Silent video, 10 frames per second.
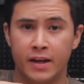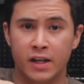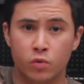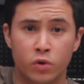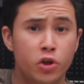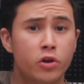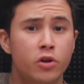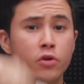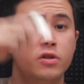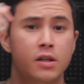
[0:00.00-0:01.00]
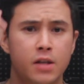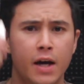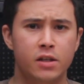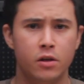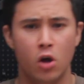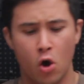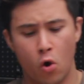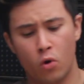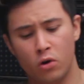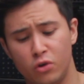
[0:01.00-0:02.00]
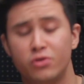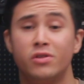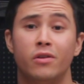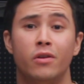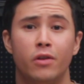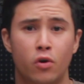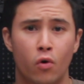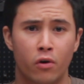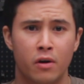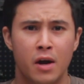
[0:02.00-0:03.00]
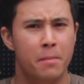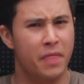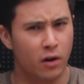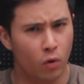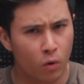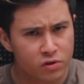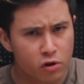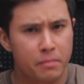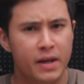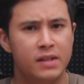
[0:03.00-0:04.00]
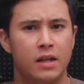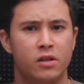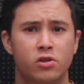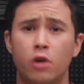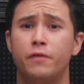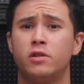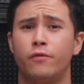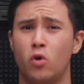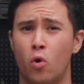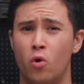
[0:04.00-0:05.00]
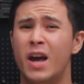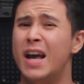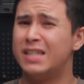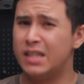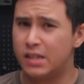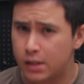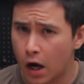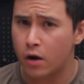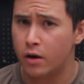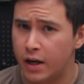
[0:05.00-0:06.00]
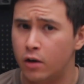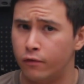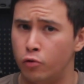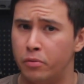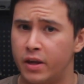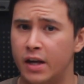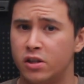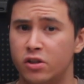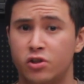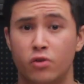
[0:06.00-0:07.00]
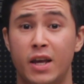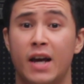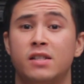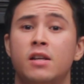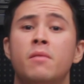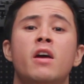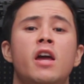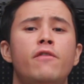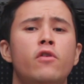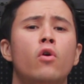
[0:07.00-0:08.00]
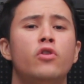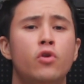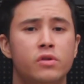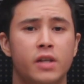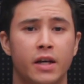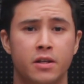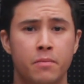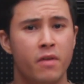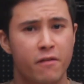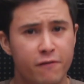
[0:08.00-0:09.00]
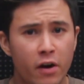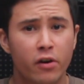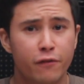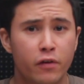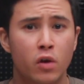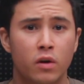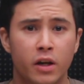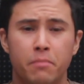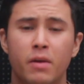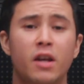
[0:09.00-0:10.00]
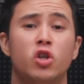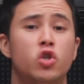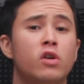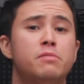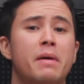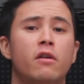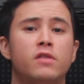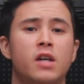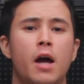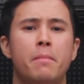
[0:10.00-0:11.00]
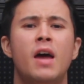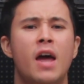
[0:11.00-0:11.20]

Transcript: keys, which you could use to tighten or loosen the core. But that also means that the surface of the core is in dire need of lubrication. So yes, if you're using it very frequently in a short span of time,